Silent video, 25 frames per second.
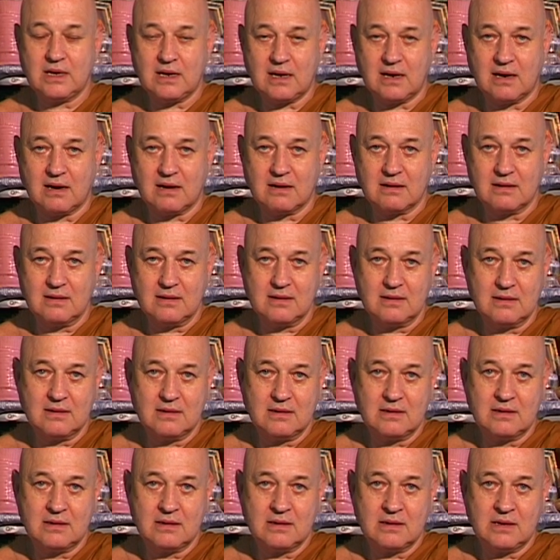are.
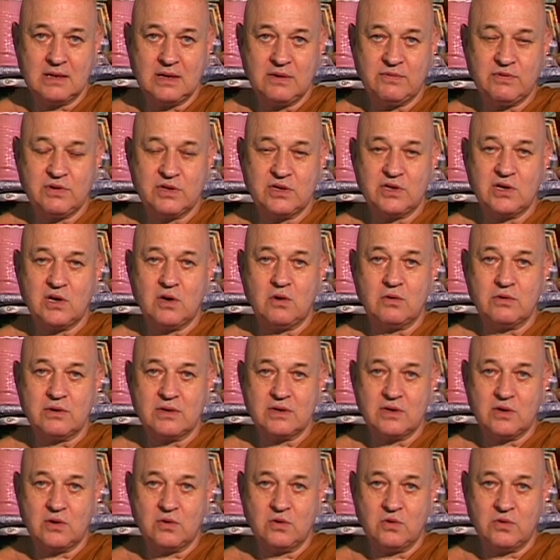If you don't
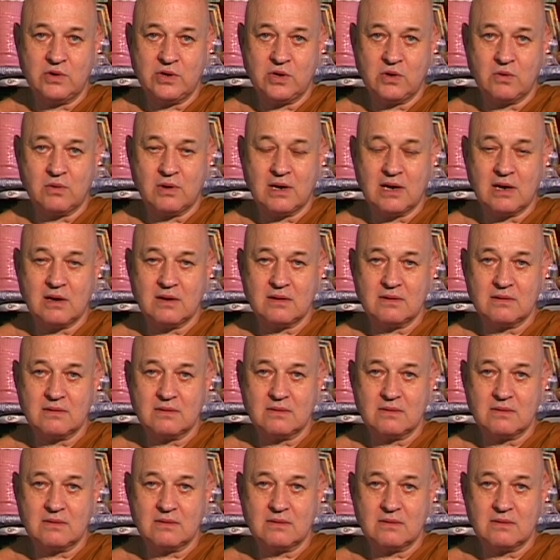know who you are,